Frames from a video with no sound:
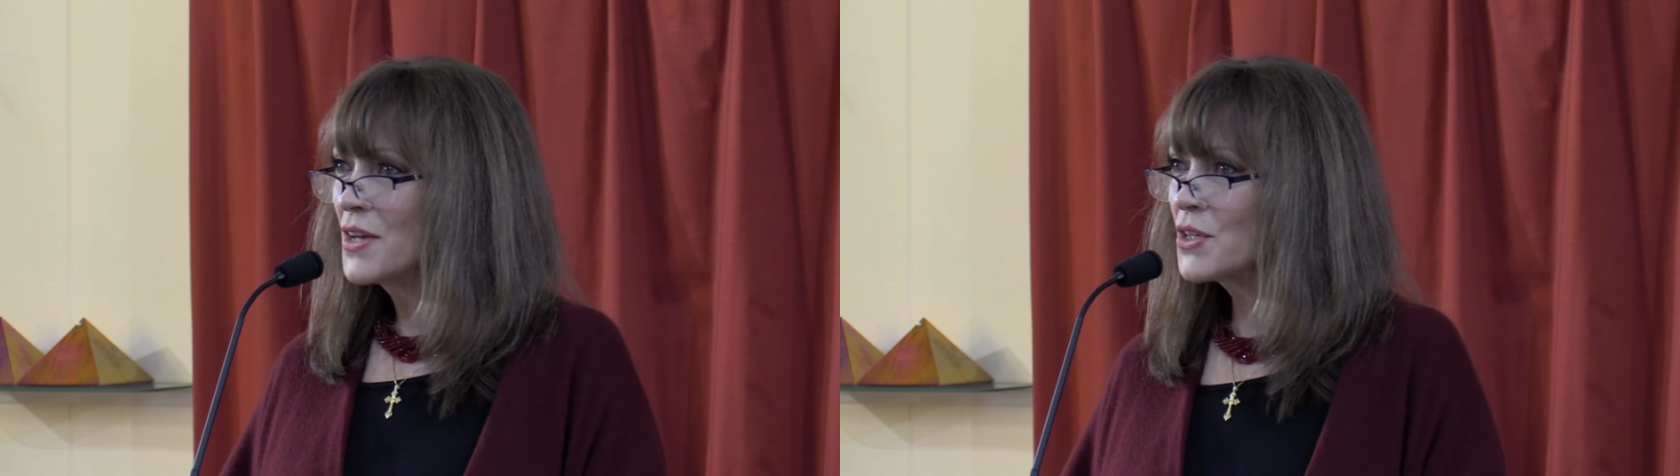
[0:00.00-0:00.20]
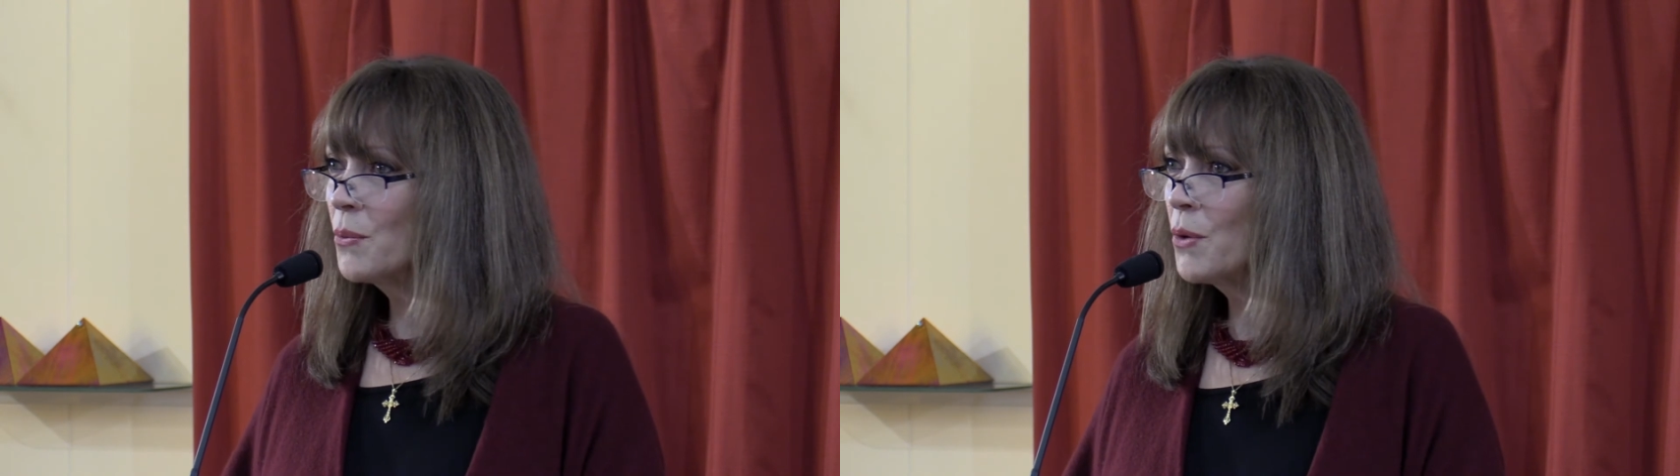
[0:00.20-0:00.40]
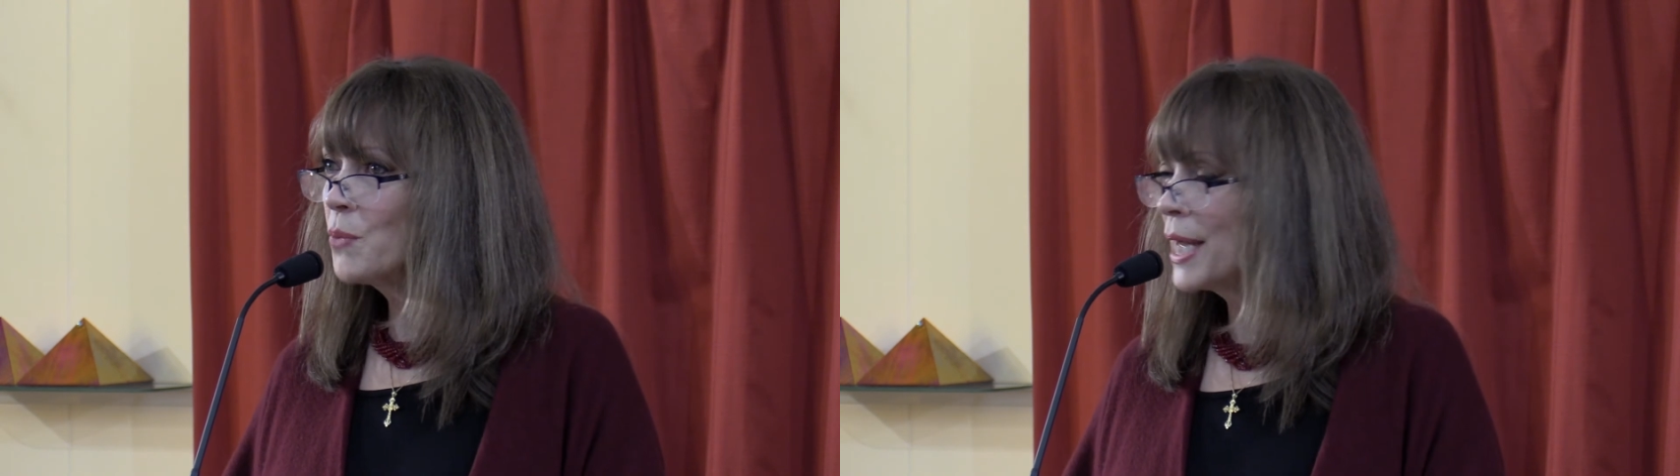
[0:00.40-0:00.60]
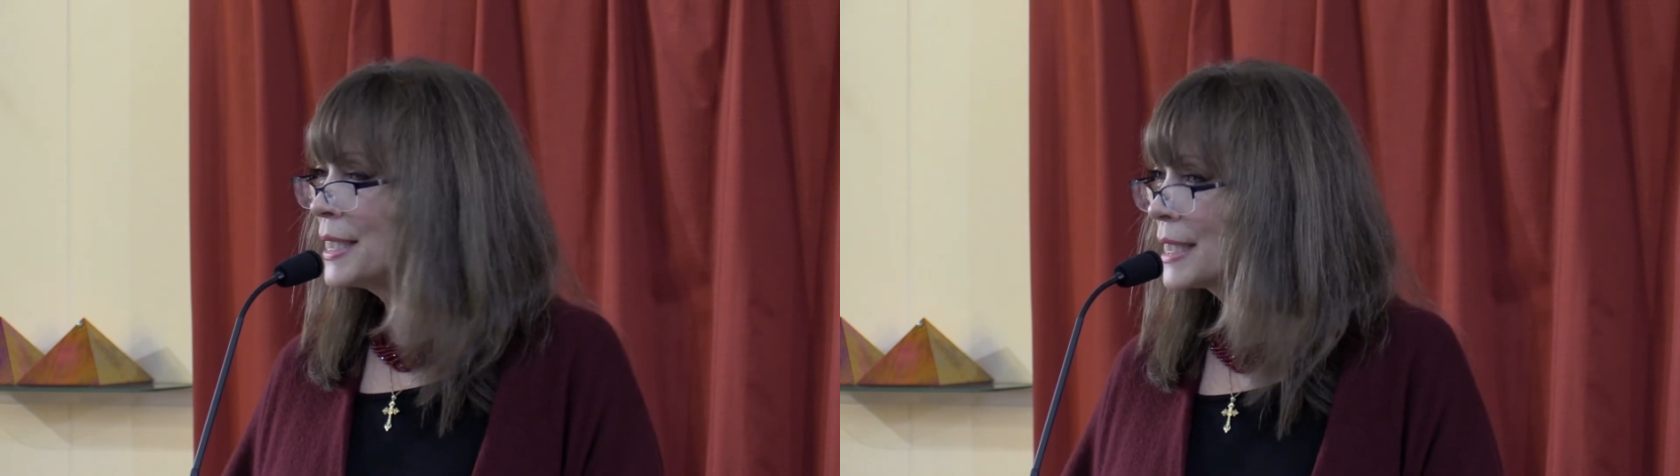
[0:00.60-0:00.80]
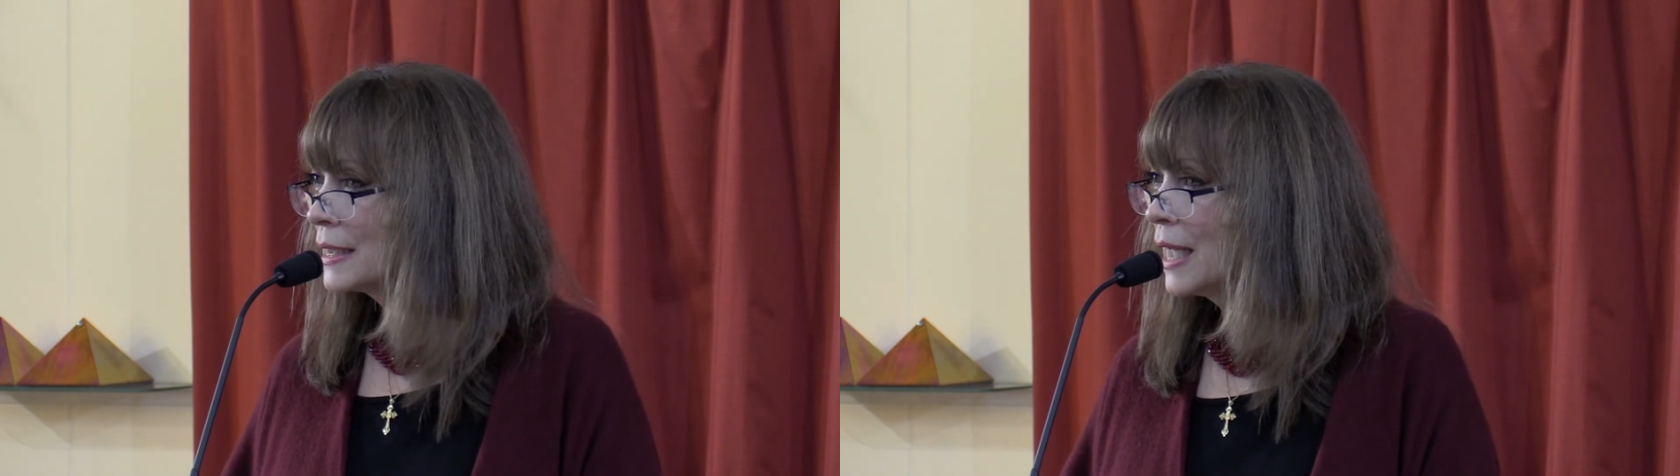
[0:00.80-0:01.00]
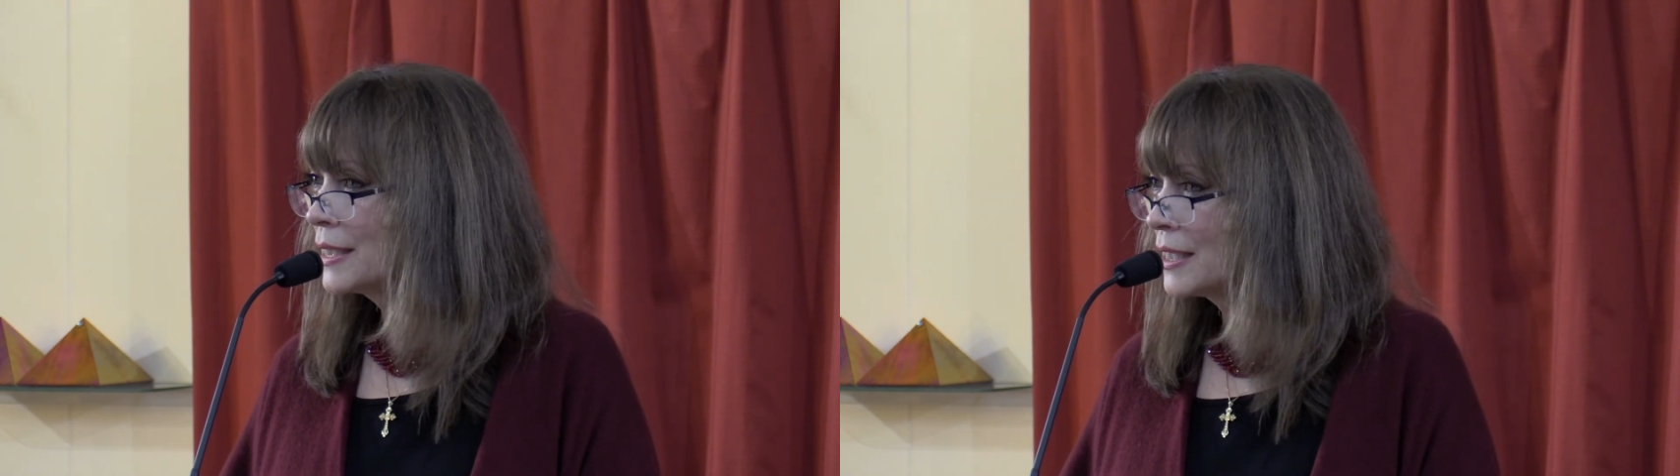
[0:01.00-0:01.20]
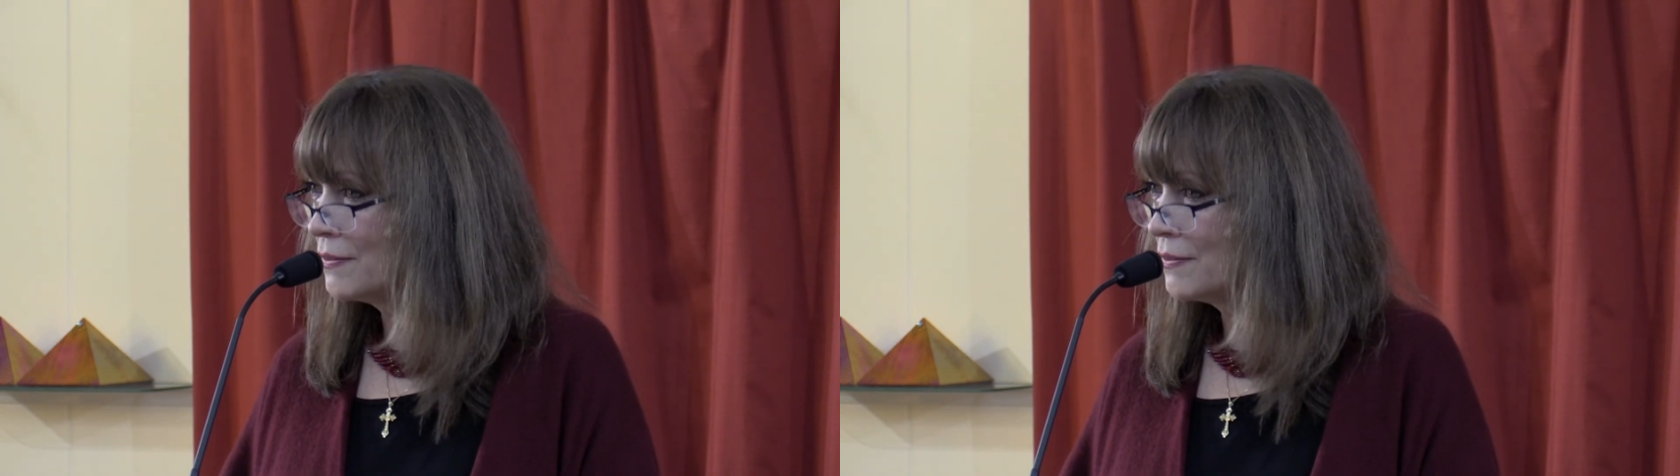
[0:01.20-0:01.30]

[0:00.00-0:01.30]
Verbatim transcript: so, we're ready to let the